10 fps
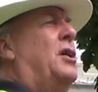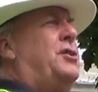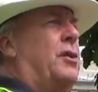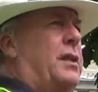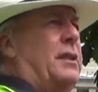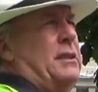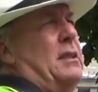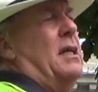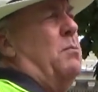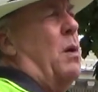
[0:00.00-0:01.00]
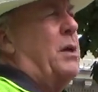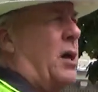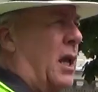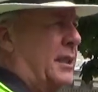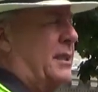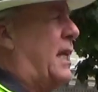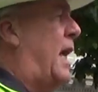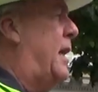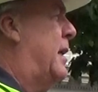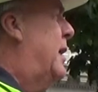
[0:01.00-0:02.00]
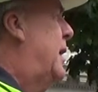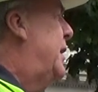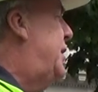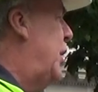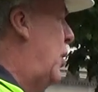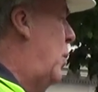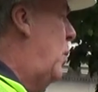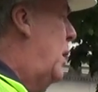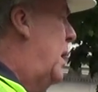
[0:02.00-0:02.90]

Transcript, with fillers: to this, what we call a state, to